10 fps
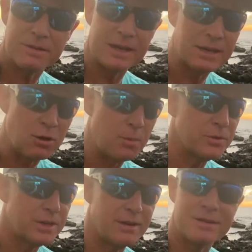I can
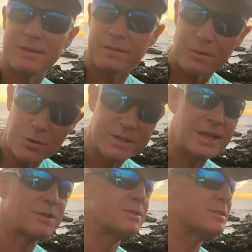almost guarantee you, of course,
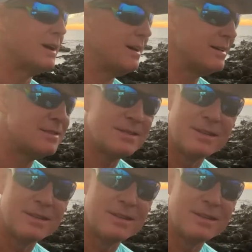exercise,